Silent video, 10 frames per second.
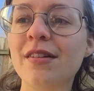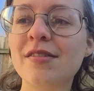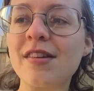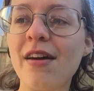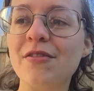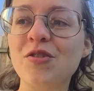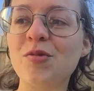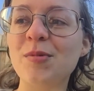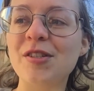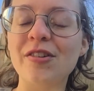
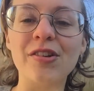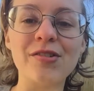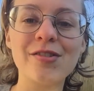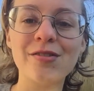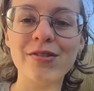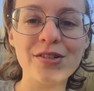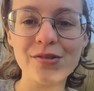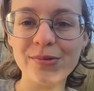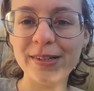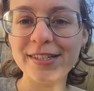scavenged materials to
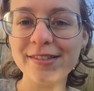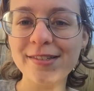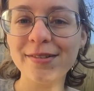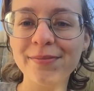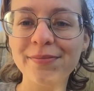reduce waste.